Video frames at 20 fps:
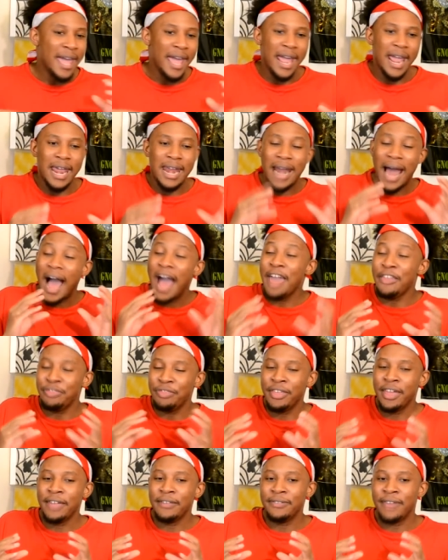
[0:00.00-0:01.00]
and I
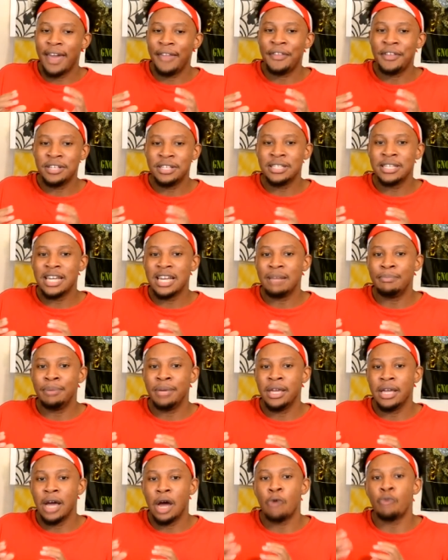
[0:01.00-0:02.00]
think that this is going to
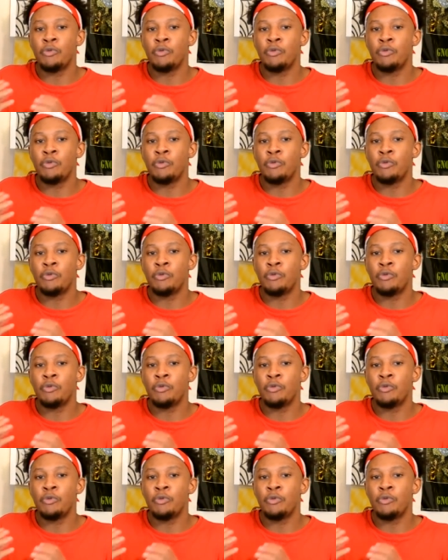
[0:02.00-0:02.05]
be a